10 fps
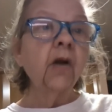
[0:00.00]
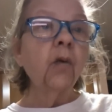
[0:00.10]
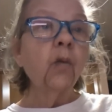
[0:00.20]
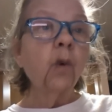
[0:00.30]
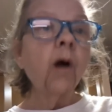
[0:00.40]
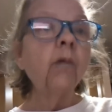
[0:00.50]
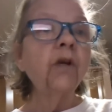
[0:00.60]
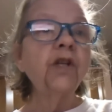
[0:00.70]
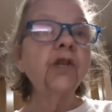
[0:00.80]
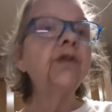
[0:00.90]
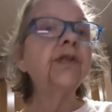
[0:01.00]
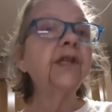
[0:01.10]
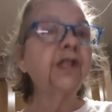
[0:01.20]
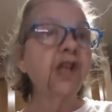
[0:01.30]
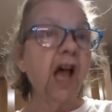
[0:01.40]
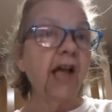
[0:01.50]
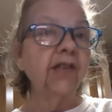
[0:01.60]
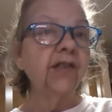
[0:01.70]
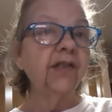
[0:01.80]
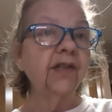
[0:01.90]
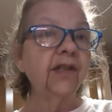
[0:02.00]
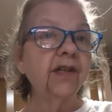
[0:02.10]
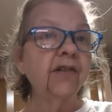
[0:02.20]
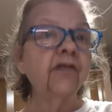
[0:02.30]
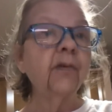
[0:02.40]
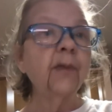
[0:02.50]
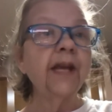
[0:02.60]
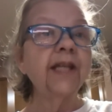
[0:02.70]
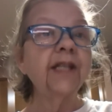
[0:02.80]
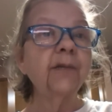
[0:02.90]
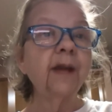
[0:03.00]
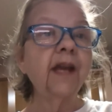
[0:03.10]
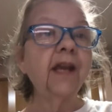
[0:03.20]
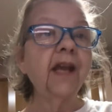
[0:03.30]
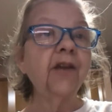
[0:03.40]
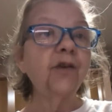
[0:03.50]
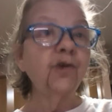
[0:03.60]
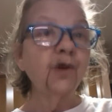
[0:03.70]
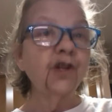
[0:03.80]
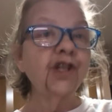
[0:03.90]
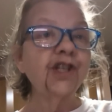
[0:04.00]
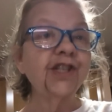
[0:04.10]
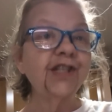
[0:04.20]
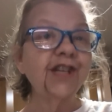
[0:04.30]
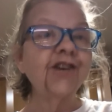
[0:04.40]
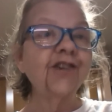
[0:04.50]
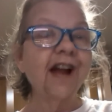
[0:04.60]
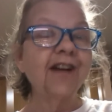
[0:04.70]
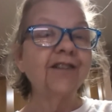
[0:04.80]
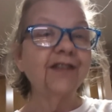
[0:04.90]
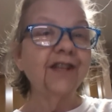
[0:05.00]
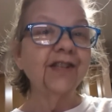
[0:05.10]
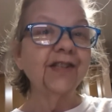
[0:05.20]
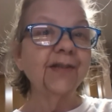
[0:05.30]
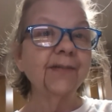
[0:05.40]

What would you suggest for me to make a nutritious dinner out of this?